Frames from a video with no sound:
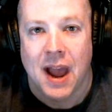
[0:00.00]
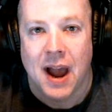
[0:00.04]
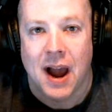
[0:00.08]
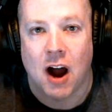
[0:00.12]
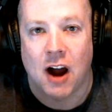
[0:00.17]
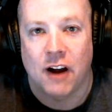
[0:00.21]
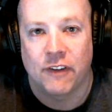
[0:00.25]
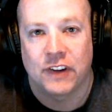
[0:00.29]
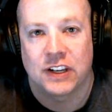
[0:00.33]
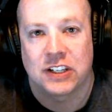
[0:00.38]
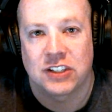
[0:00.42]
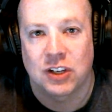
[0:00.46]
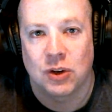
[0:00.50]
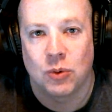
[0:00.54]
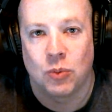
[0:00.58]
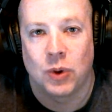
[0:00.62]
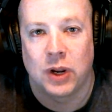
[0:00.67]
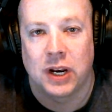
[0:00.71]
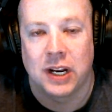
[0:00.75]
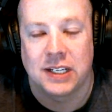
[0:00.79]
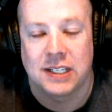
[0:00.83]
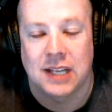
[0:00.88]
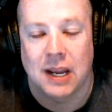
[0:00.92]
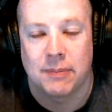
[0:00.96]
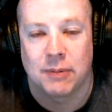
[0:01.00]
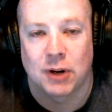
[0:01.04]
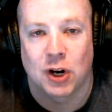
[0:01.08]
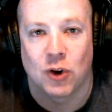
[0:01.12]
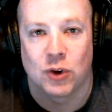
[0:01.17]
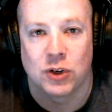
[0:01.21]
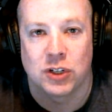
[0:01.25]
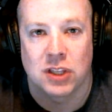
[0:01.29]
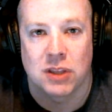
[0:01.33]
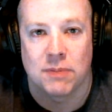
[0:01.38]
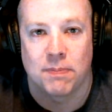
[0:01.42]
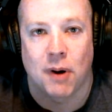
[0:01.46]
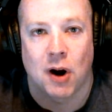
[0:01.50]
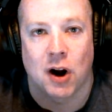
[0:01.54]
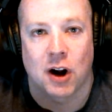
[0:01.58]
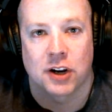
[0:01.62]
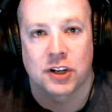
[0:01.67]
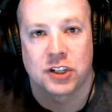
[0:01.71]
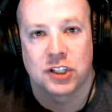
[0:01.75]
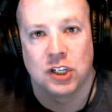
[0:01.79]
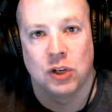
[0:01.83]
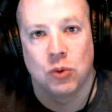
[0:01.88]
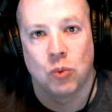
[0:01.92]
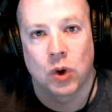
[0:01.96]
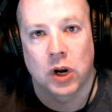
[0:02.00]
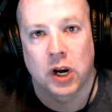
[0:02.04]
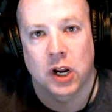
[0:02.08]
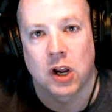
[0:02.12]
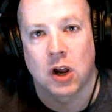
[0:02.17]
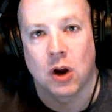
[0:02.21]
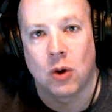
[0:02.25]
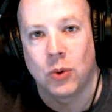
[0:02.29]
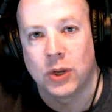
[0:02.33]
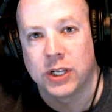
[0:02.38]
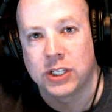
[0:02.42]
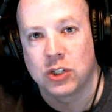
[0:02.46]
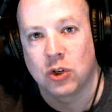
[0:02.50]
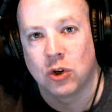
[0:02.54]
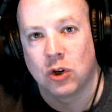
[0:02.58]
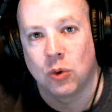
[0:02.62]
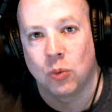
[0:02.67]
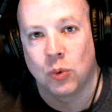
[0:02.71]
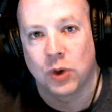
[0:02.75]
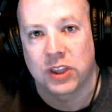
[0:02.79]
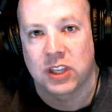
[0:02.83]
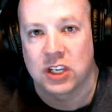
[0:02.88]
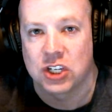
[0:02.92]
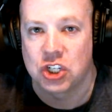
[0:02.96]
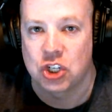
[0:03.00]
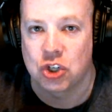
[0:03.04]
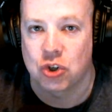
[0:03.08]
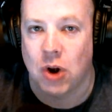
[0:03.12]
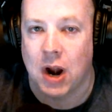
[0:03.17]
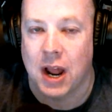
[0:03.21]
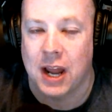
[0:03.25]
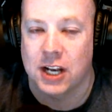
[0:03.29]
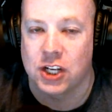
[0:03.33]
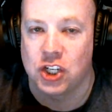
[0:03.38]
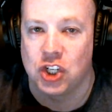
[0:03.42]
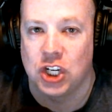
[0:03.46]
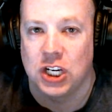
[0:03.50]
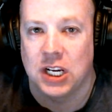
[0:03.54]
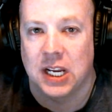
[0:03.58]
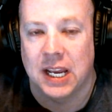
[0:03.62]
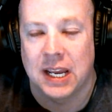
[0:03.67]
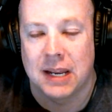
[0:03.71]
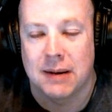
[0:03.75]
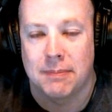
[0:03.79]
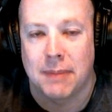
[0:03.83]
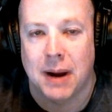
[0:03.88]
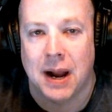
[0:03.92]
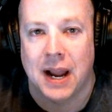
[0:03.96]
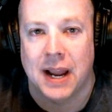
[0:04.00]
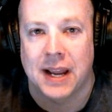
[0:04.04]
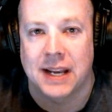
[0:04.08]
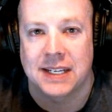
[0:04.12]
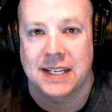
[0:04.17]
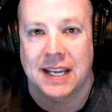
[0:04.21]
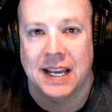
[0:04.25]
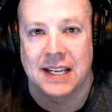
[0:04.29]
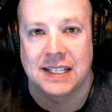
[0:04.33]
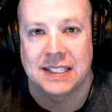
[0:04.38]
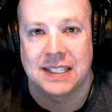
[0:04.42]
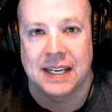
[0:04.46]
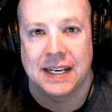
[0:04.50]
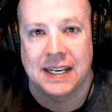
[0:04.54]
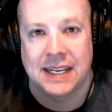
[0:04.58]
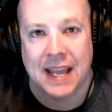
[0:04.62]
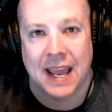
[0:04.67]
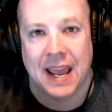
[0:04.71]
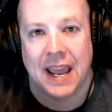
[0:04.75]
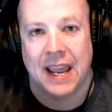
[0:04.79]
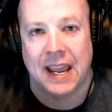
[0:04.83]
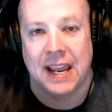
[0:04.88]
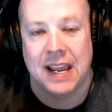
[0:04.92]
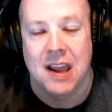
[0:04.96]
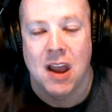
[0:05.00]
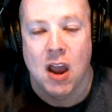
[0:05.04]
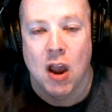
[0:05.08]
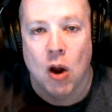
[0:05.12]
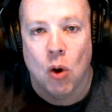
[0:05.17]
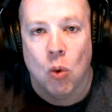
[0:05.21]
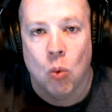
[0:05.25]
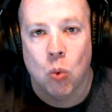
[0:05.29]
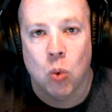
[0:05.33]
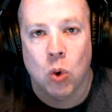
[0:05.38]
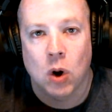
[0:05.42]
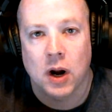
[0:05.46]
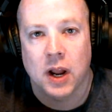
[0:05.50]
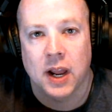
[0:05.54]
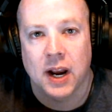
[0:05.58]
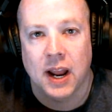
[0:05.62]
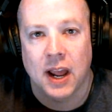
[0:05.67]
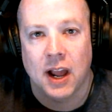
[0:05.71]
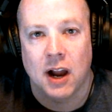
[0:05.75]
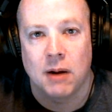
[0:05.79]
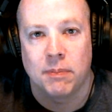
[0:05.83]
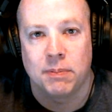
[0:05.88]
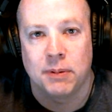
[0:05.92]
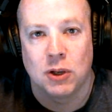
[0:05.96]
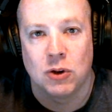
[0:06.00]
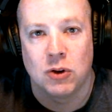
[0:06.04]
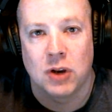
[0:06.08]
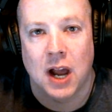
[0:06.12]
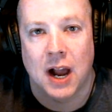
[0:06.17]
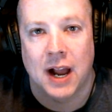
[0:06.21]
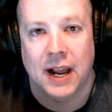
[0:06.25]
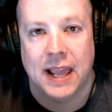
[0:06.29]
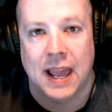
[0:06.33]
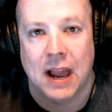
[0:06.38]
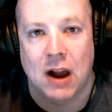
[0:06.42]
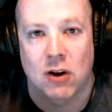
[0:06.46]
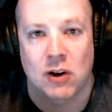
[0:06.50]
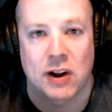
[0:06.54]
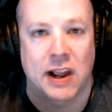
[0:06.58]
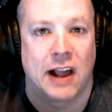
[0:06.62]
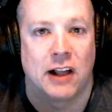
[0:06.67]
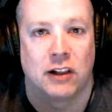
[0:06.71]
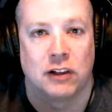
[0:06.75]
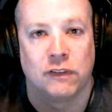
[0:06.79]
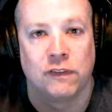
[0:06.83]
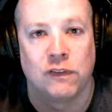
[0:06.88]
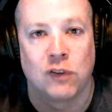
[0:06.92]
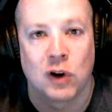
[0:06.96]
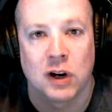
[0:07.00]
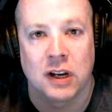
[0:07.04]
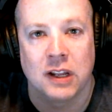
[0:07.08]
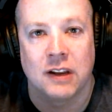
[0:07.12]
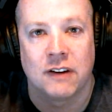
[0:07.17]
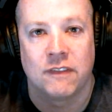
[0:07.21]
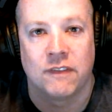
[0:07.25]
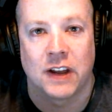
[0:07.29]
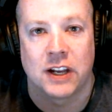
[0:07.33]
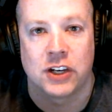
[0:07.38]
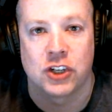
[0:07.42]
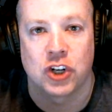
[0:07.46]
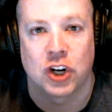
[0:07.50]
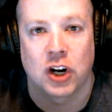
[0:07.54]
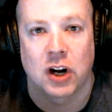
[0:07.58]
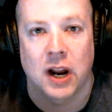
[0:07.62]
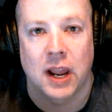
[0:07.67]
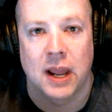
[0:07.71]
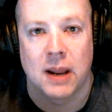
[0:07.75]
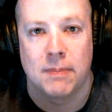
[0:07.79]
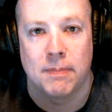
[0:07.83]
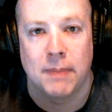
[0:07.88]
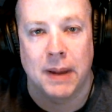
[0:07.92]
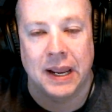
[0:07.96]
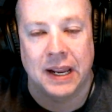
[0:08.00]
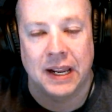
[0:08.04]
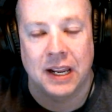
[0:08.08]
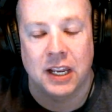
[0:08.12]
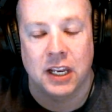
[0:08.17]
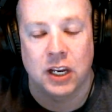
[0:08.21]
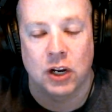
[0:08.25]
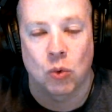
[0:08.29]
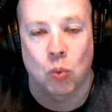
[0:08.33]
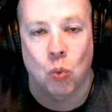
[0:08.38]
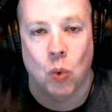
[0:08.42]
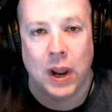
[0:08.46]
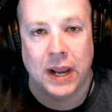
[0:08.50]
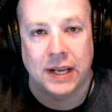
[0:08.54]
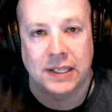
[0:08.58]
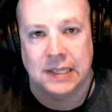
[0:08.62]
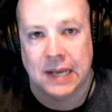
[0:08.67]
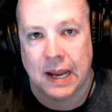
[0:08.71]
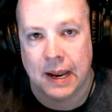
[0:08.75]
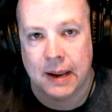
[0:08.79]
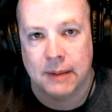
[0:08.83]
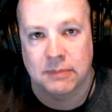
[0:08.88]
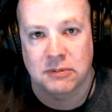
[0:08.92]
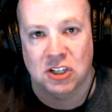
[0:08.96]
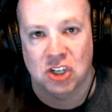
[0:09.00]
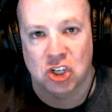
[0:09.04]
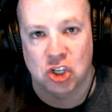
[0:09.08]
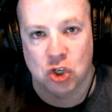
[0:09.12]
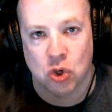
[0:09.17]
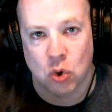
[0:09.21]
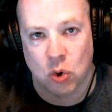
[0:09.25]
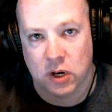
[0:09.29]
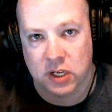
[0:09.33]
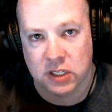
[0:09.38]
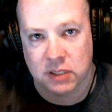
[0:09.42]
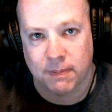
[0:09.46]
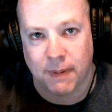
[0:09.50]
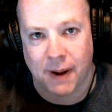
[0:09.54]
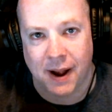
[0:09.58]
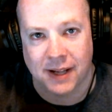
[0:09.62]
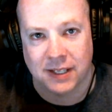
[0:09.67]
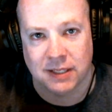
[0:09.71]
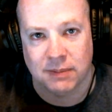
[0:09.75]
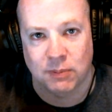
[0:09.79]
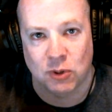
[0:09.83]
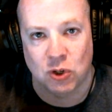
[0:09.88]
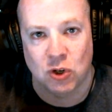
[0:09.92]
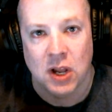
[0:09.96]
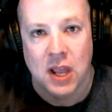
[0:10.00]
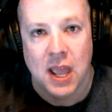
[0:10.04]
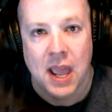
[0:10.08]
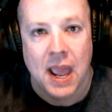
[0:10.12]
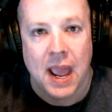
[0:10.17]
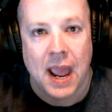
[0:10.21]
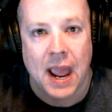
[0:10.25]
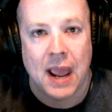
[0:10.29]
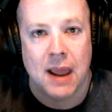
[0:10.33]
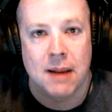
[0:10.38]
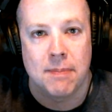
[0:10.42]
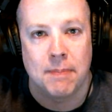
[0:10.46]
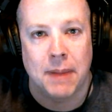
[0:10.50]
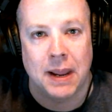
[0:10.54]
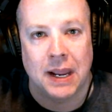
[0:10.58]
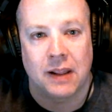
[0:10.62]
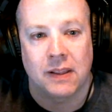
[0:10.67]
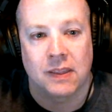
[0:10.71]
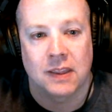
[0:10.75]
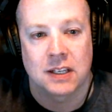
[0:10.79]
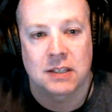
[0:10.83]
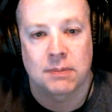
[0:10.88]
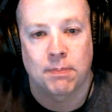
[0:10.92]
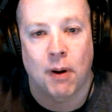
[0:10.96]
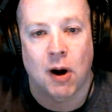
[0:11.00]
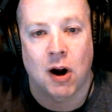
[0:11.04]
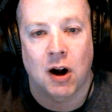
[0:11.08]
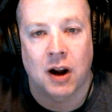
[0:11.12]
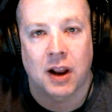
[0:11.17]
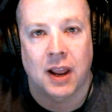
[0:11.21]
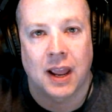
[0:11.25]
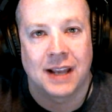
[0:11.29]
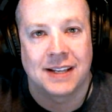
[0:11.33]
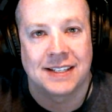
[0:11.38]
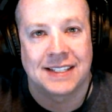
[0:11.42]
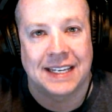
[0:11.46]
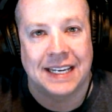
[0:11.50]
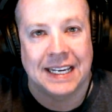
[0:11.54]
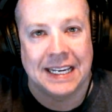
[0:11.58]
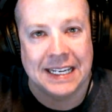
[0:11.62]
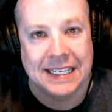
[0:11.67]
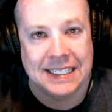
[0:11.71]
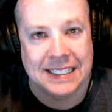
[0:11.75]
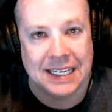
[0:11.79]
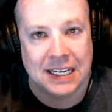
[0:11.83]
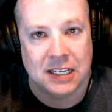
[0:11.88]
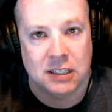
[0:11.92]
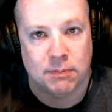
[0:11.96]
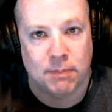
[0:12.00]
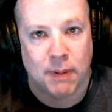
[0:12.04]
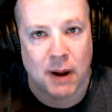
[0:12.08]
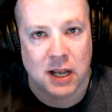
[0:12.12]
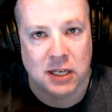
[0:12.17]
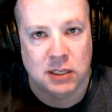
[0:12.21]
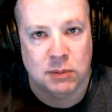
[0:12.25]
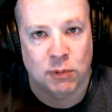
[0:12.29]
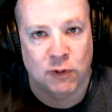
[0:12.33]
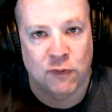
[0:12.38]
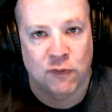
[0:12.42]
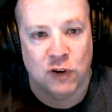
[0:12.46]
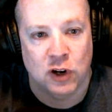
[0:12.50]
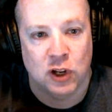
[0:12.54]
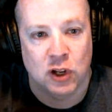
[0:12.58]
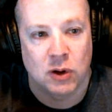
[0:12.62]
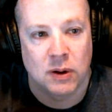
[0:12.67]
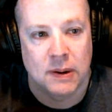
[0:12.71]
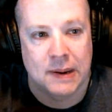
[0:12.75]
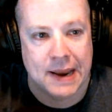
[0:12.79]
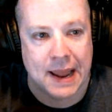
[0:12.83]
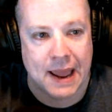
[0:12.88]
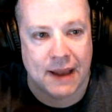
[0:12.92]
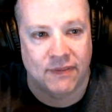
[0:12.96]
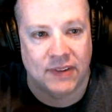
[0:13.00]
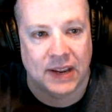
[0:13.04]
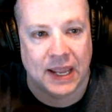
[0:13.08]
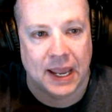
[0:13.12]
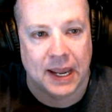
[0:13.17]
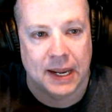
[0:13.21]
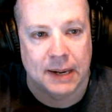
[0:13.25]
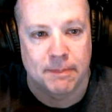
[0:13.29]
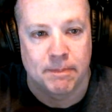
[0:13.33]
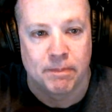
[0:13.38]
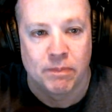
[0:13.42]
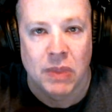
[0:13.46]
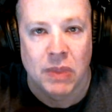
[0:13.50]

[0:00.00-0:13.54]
Obviously, anytime you're going to the parks, you want to go into it with a strategy in mind, and today we're going to help you knock out California Adventure and make your wait times as short as possible and make this park as easy as possible for you to navigate.